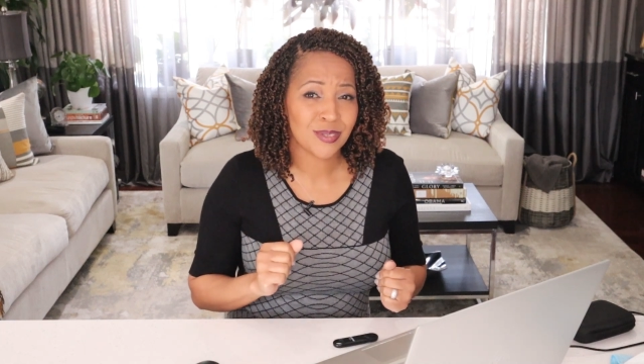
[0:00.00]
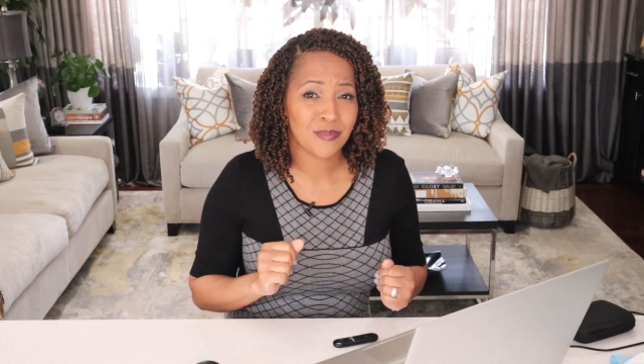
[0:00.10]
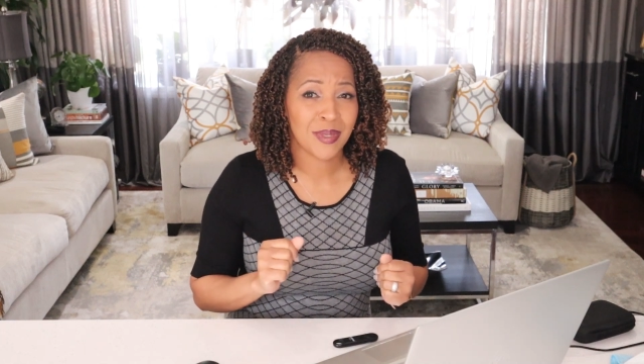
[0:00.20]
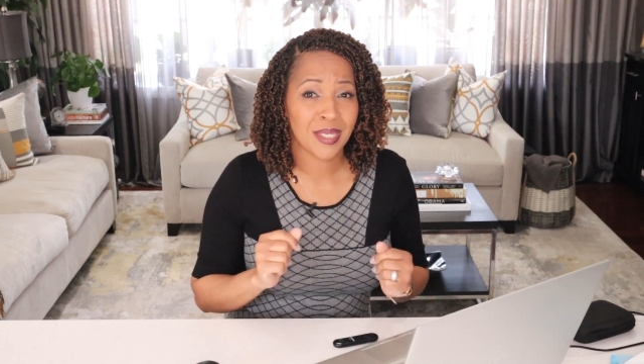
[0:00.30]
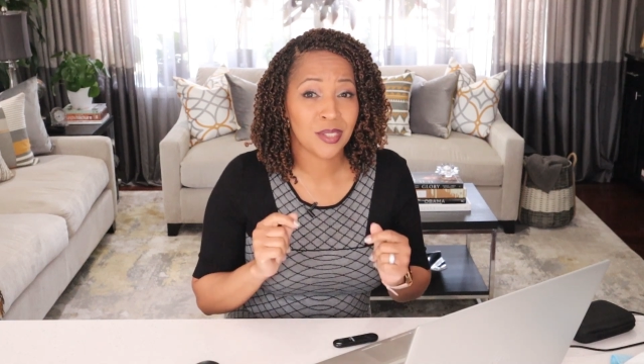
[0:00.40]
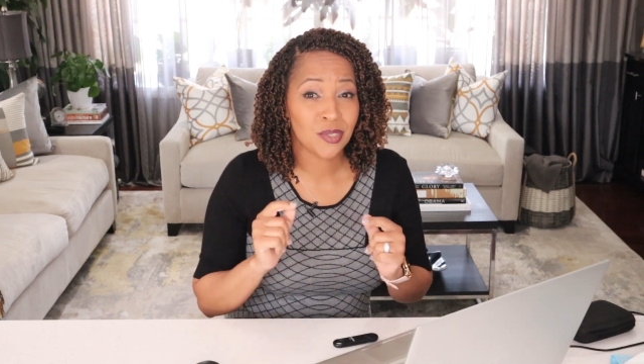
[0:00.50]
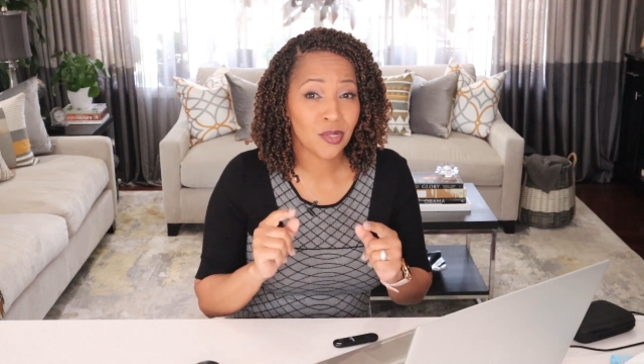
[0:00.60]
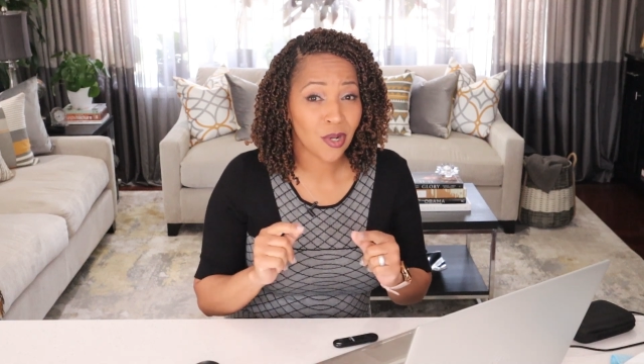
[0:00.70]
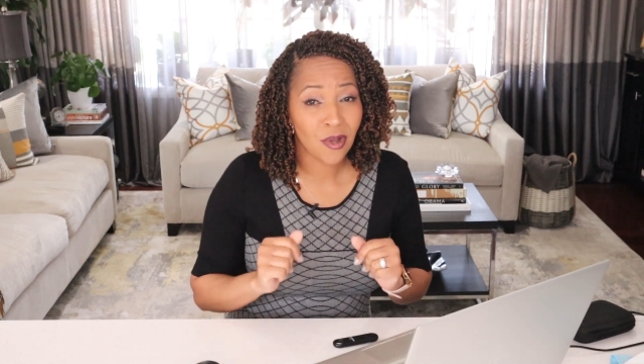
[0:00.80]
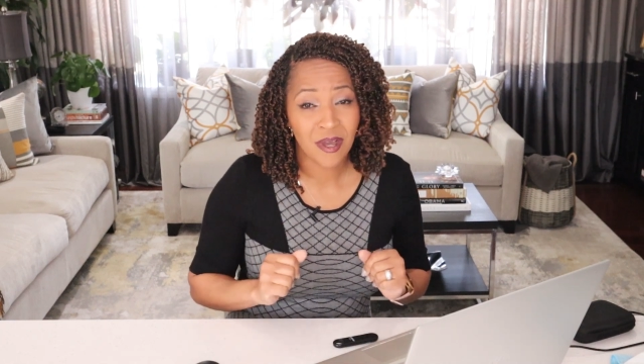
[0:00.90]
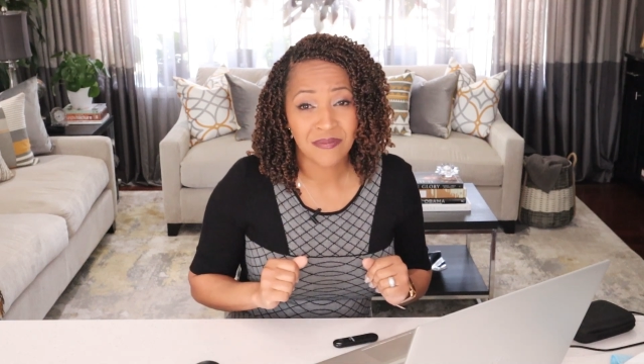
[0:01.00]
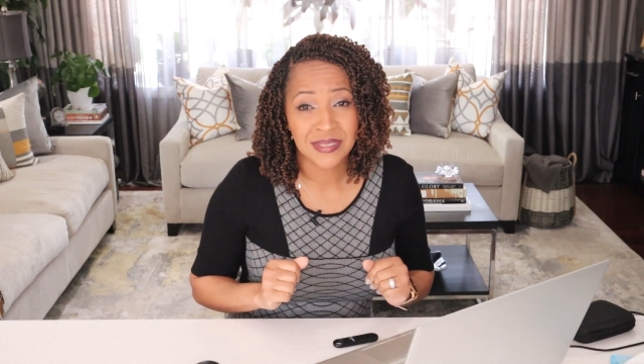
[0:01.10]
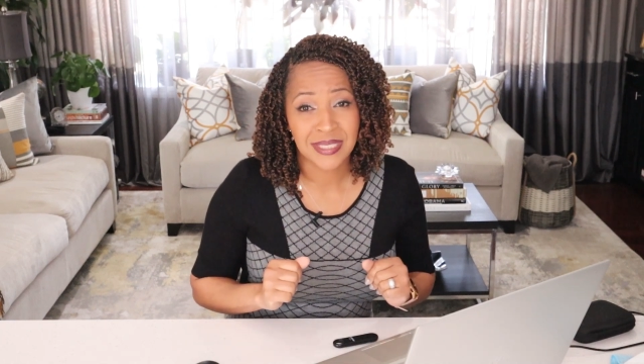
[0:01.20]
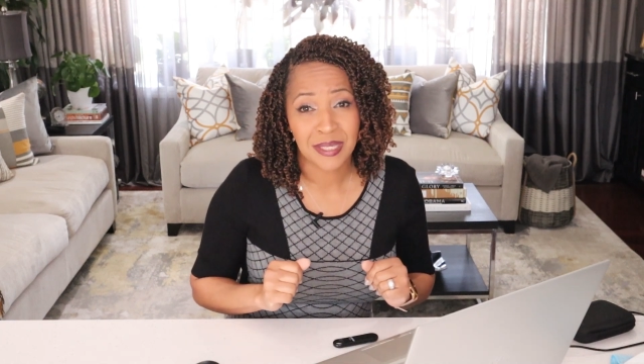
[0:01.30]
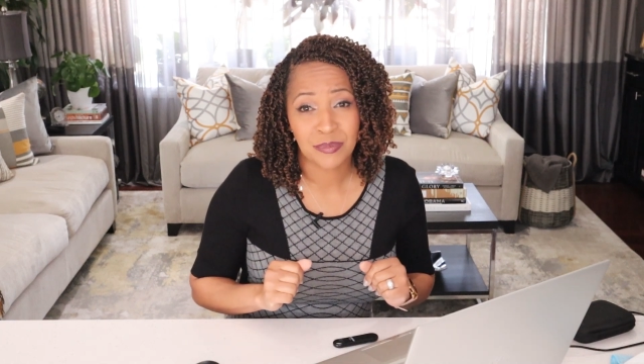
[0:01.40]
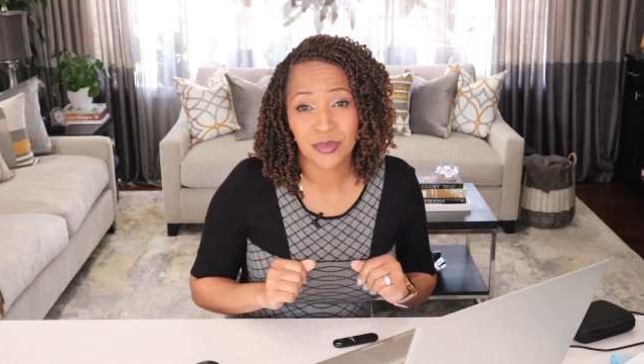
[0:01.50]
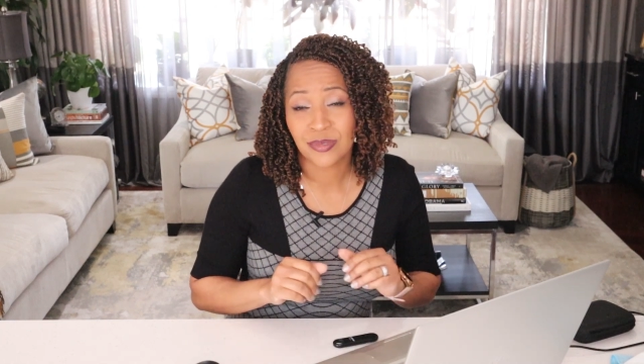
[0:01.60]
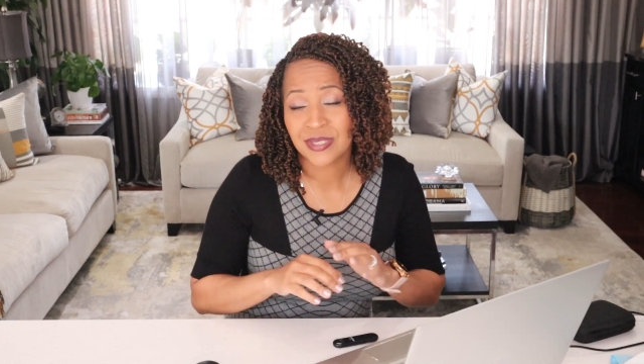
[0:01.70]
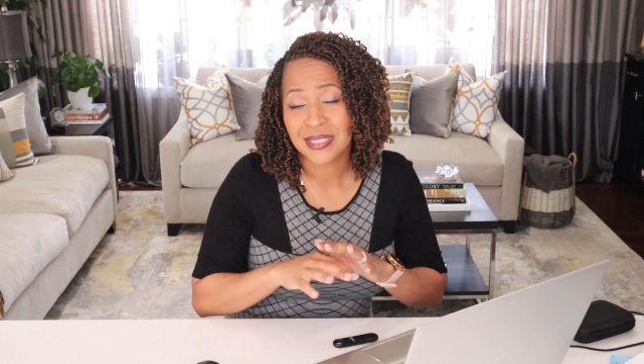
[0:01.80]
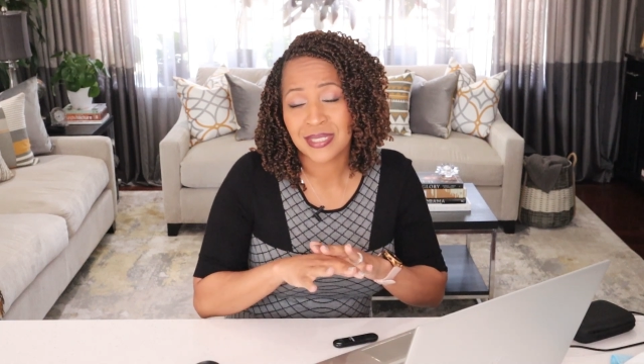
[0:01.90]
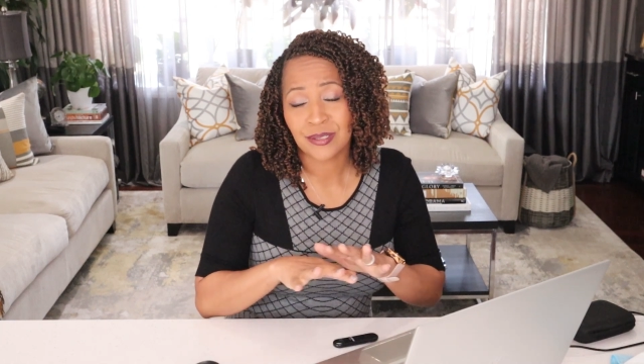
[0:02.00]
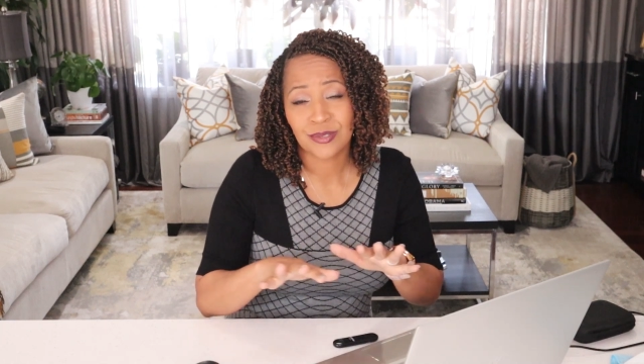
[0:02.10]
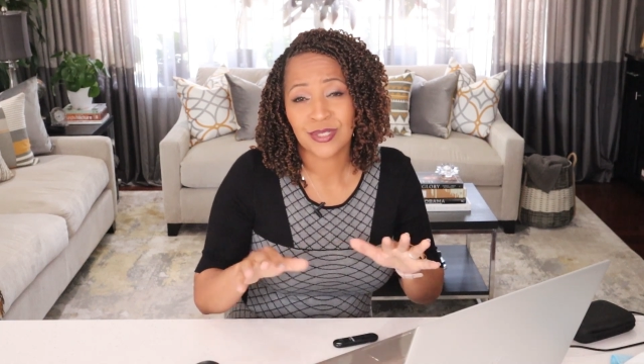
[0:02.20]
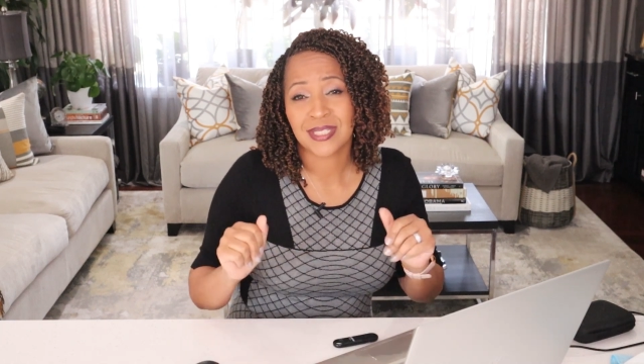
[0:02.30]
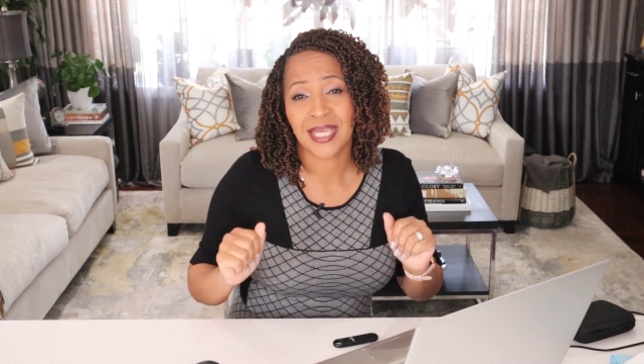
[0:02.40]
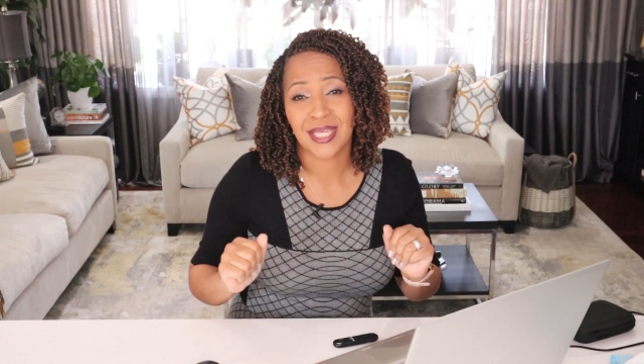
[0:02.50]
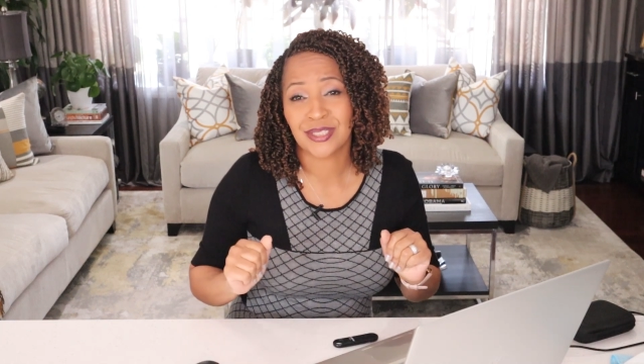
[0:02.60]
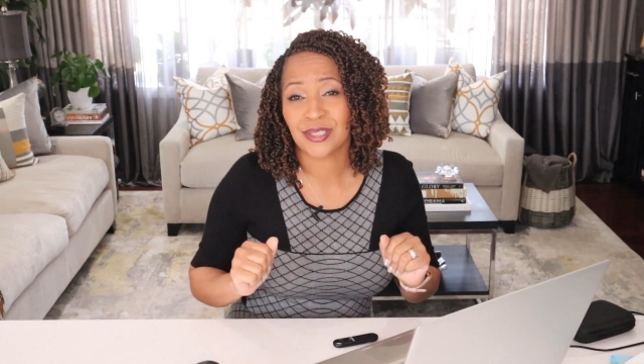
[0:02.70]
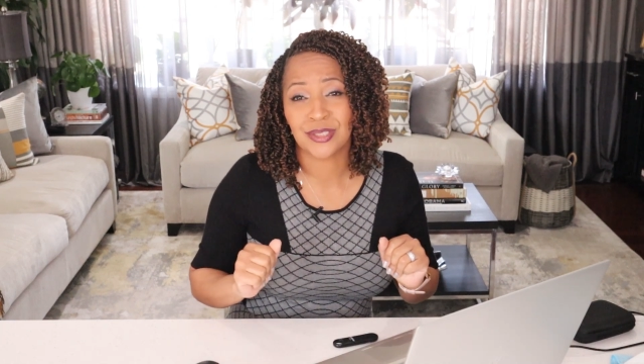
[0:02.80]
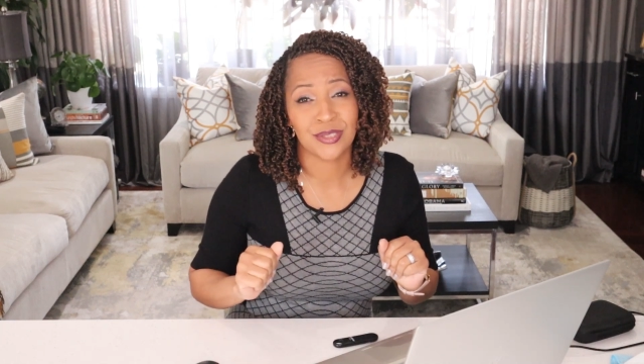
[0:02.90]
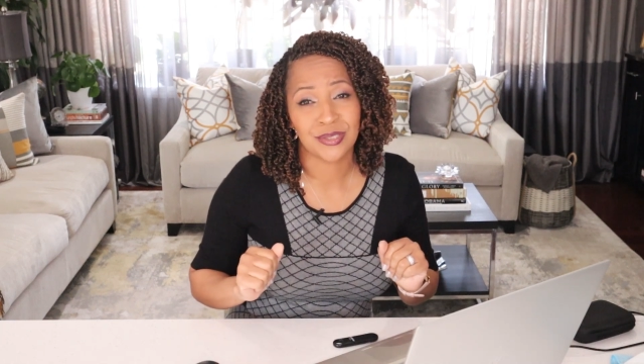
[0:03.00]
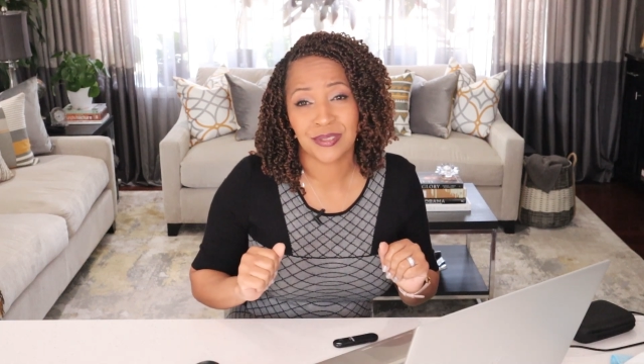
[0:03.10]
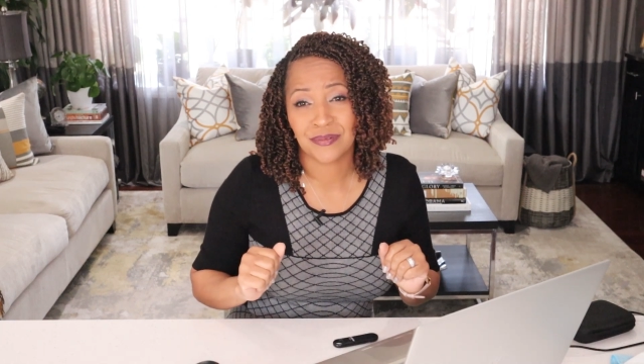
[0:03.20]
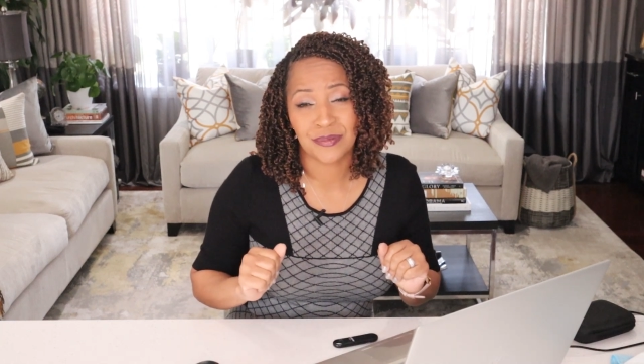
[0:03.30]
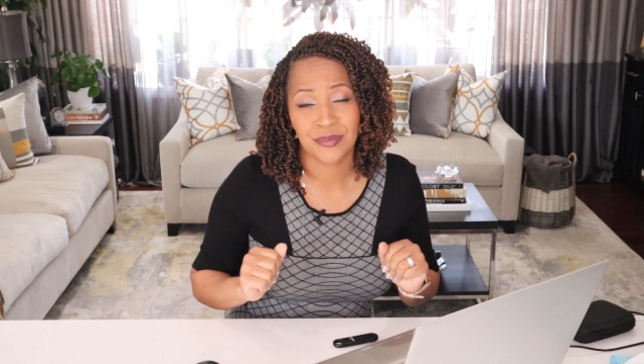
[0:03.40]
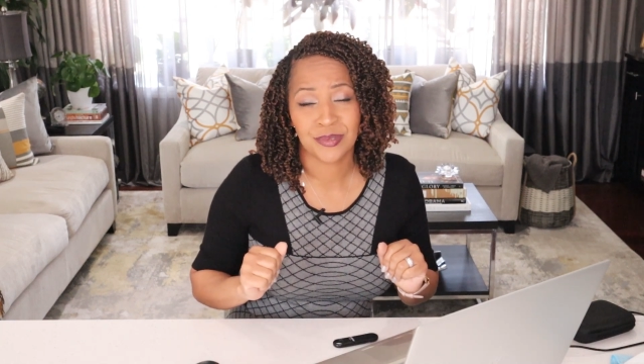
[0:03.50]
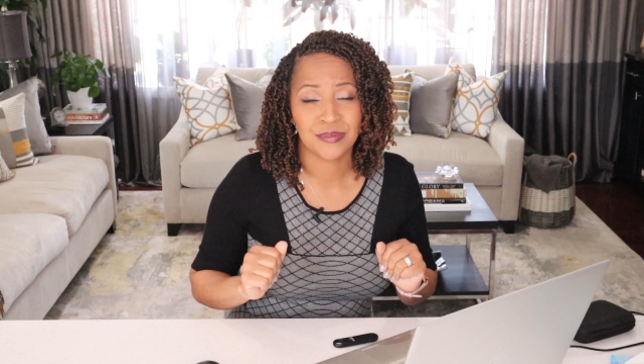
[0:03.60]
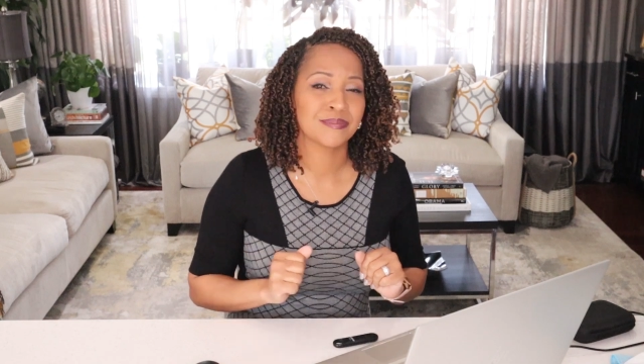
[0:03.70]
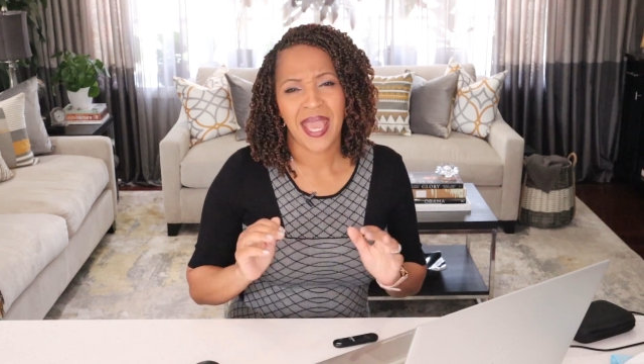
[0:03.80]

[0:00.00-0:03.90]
to make your coffee table center stage in your living room.